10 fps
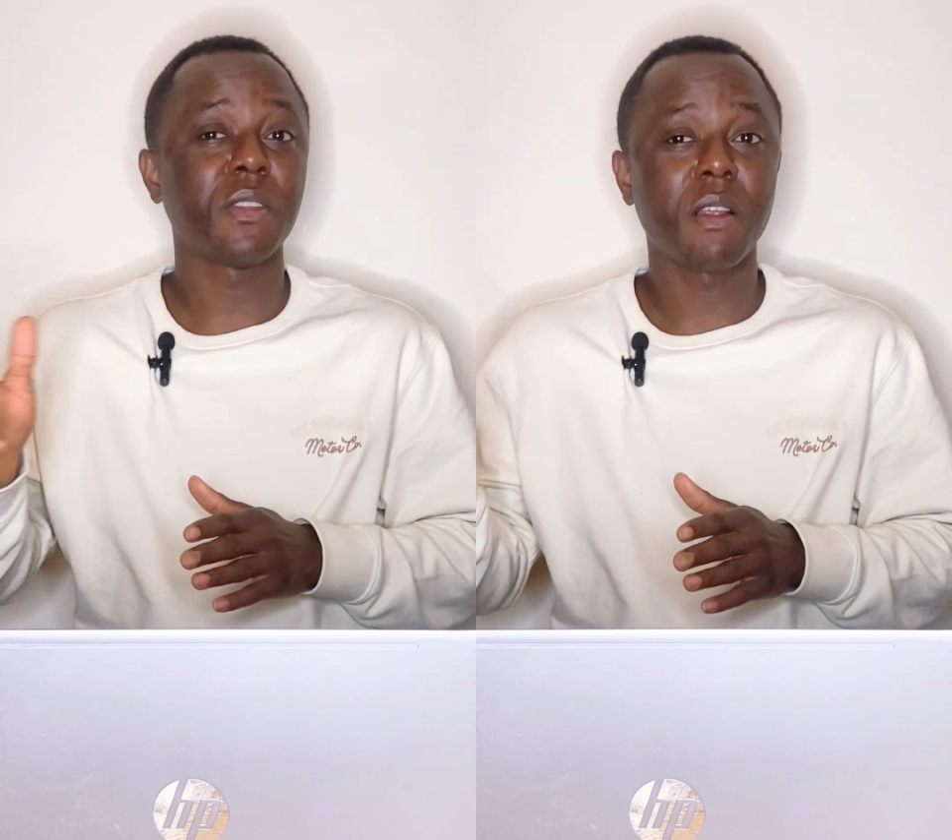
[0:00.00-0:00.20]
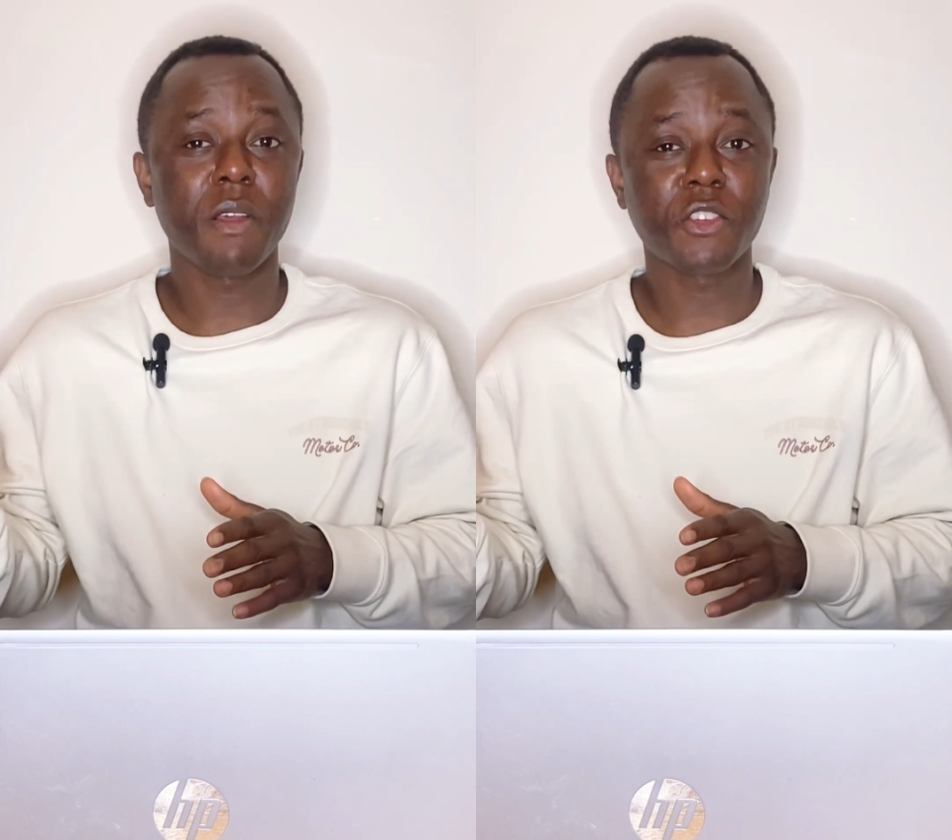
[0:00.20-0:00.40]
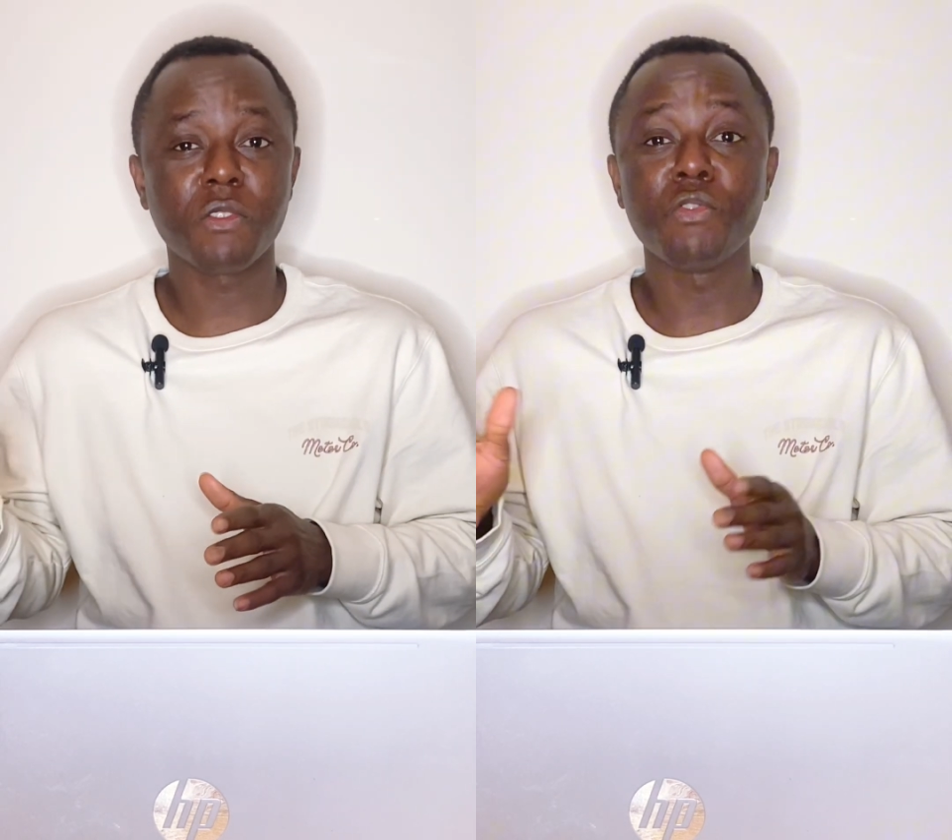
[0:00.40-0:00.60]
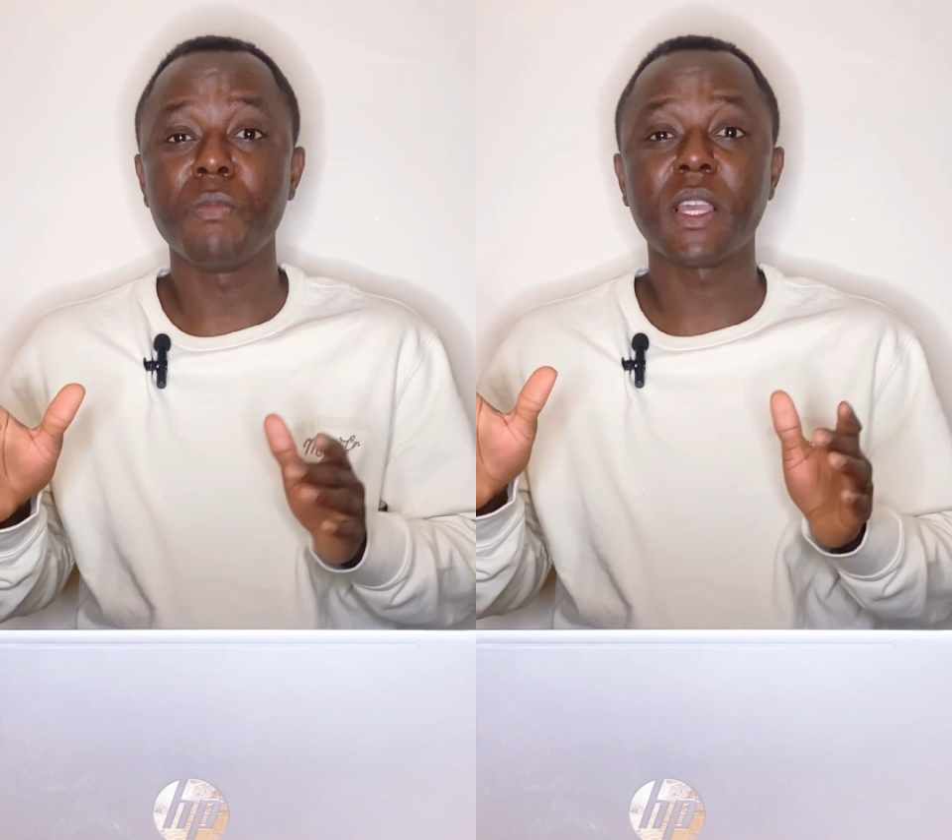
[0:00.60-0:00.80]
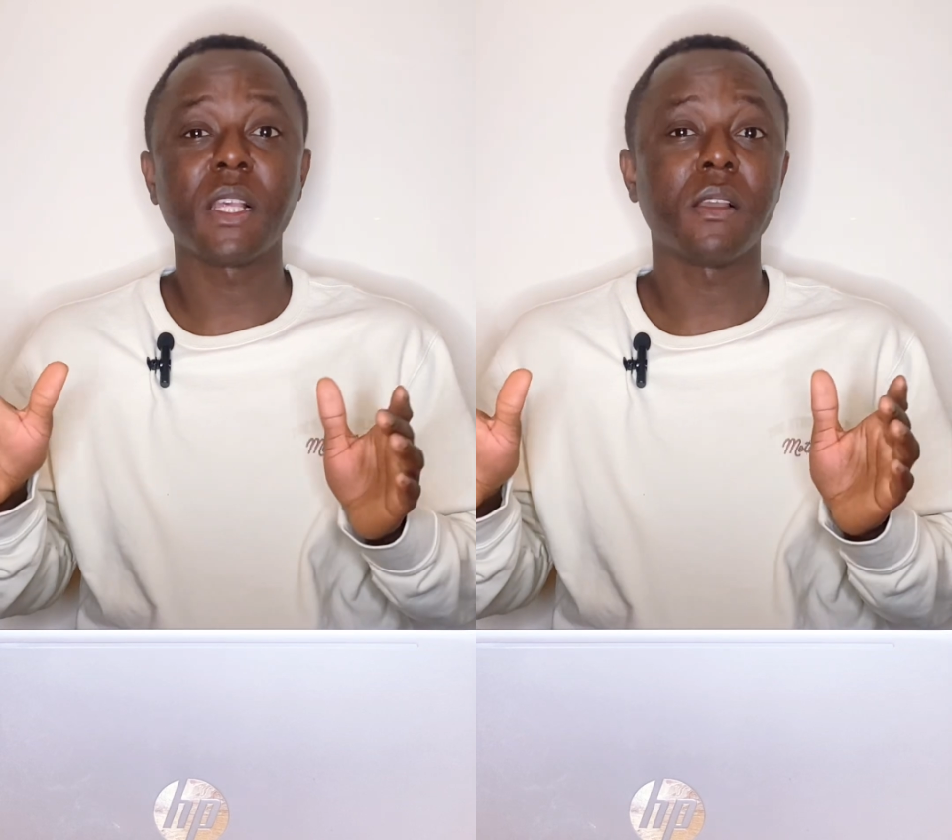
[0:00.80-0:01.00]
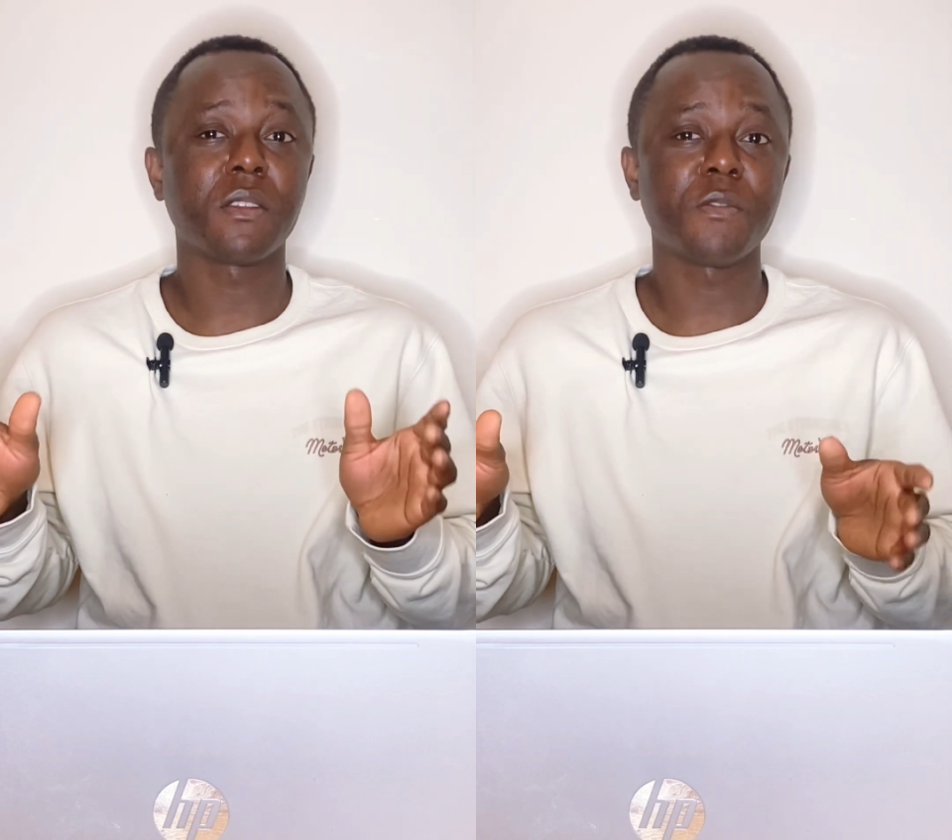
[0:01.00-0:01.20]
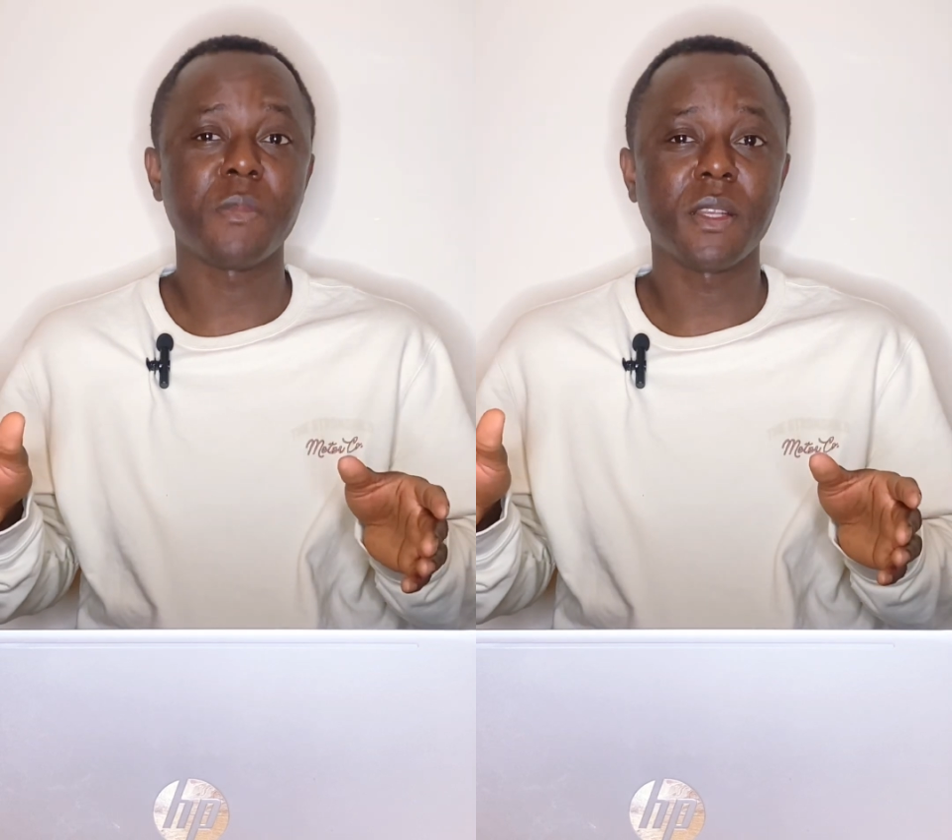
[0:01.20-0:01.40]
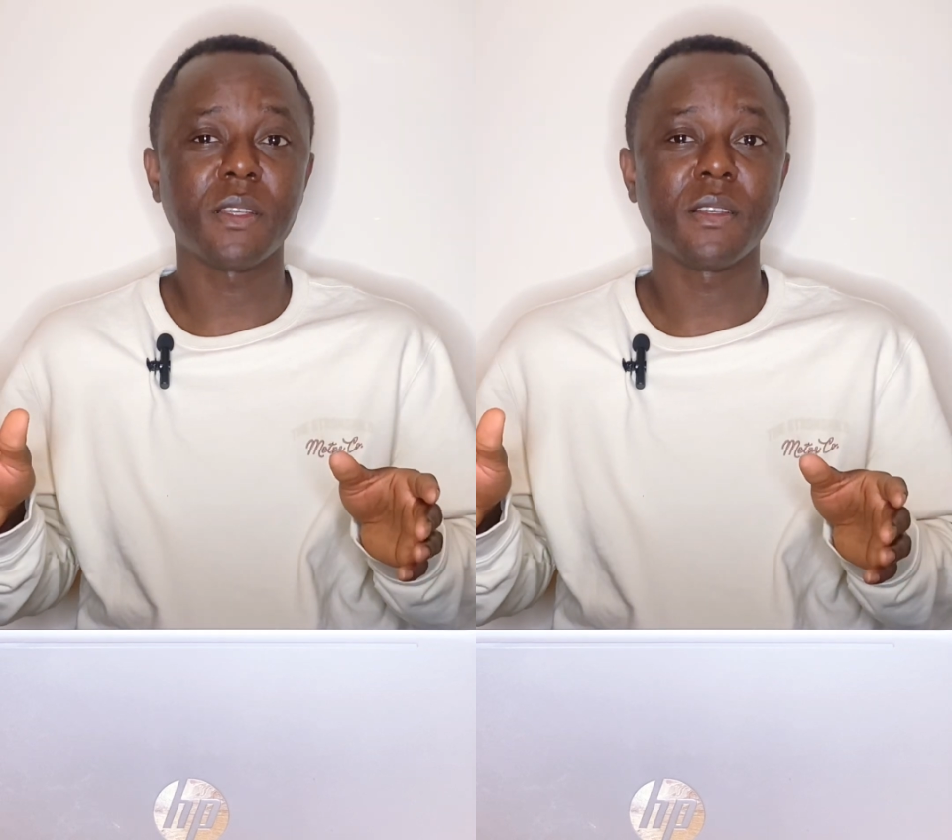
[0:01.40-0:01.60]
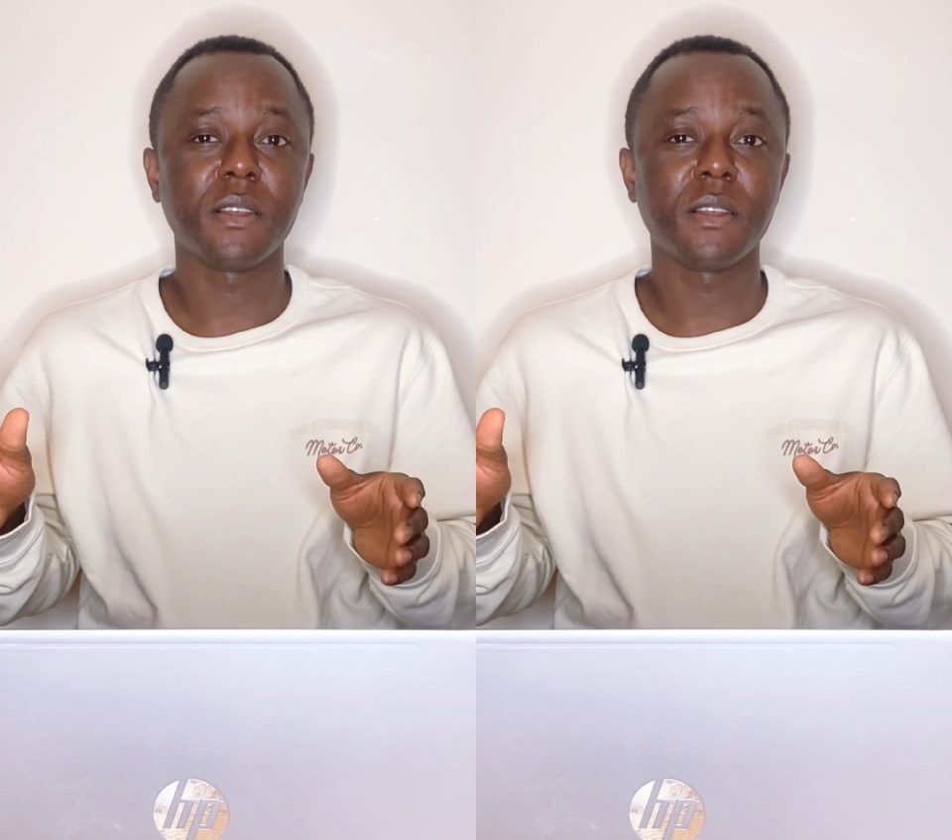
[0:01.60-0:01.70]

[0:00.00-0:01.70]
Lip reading: direction, you make a lot of money.